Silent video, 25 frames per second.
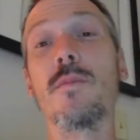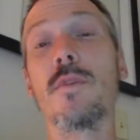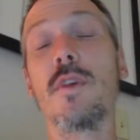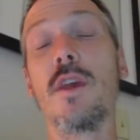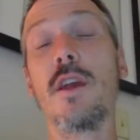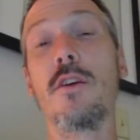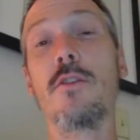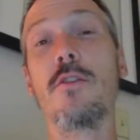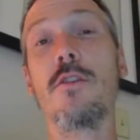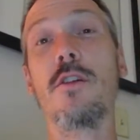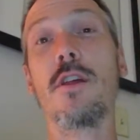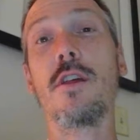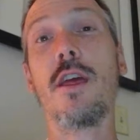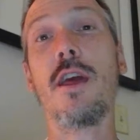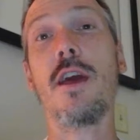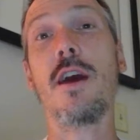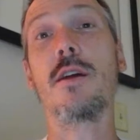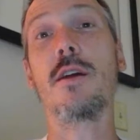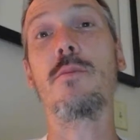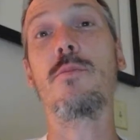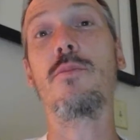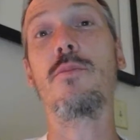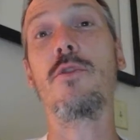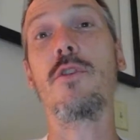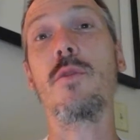take a look
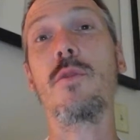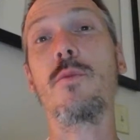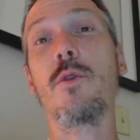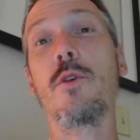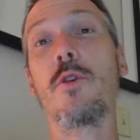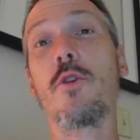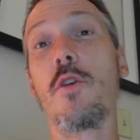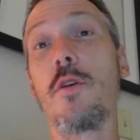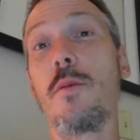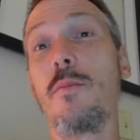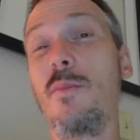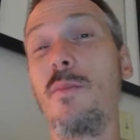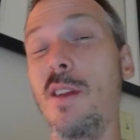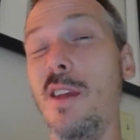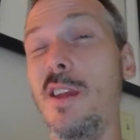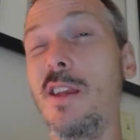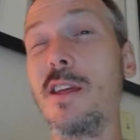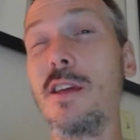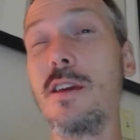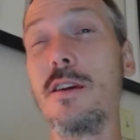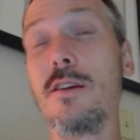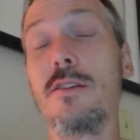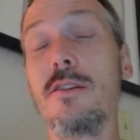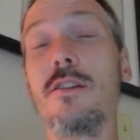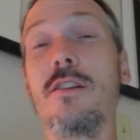at pretty much
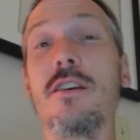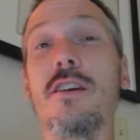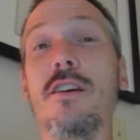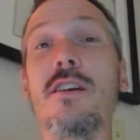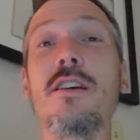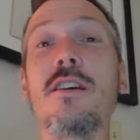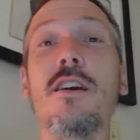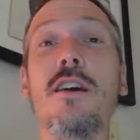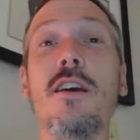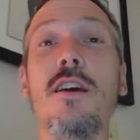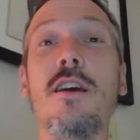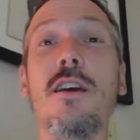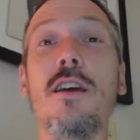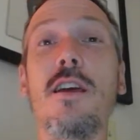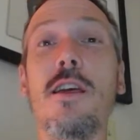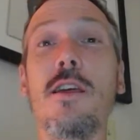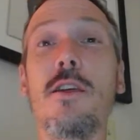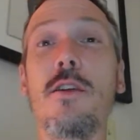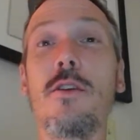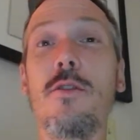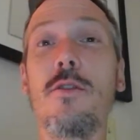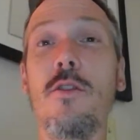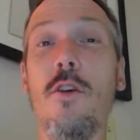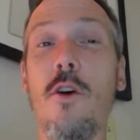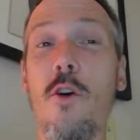immediately
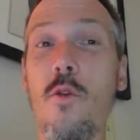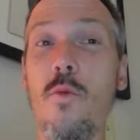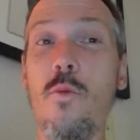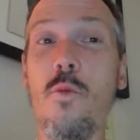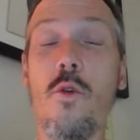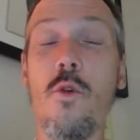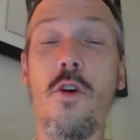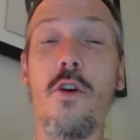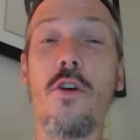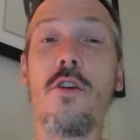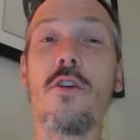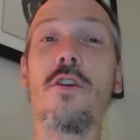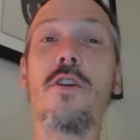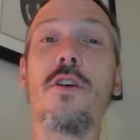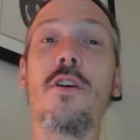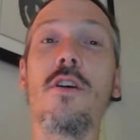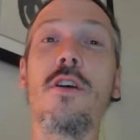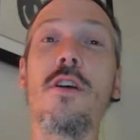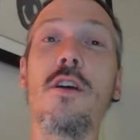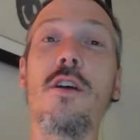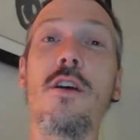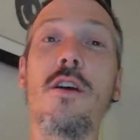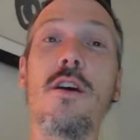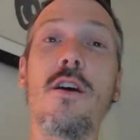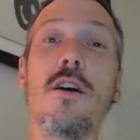is the homework.
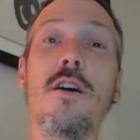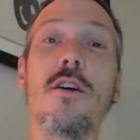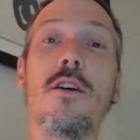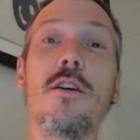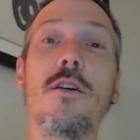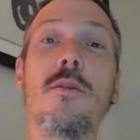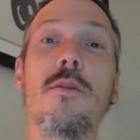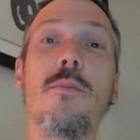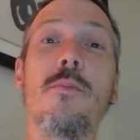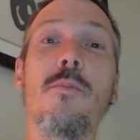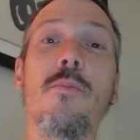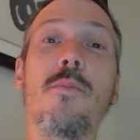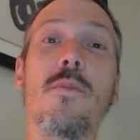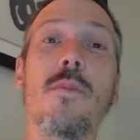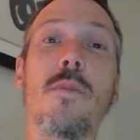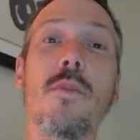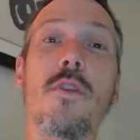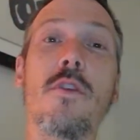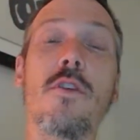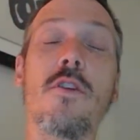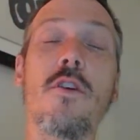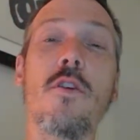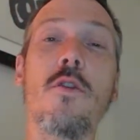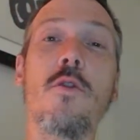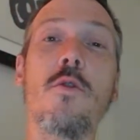
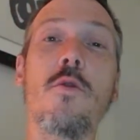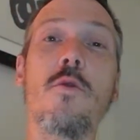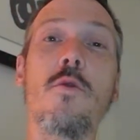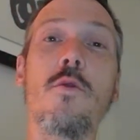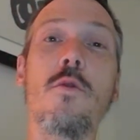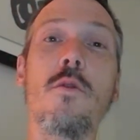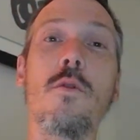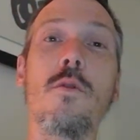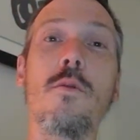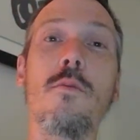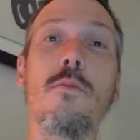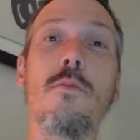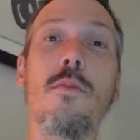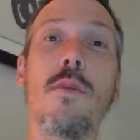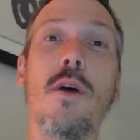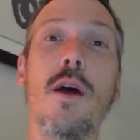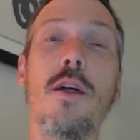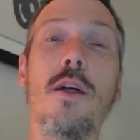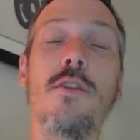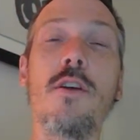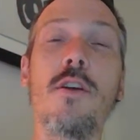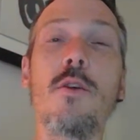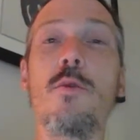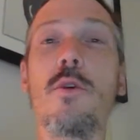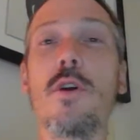So
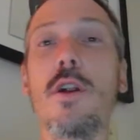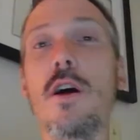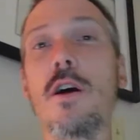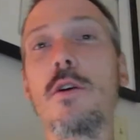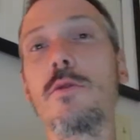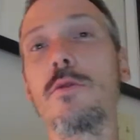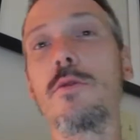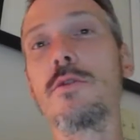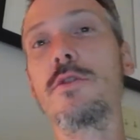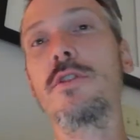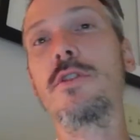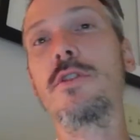I think what I will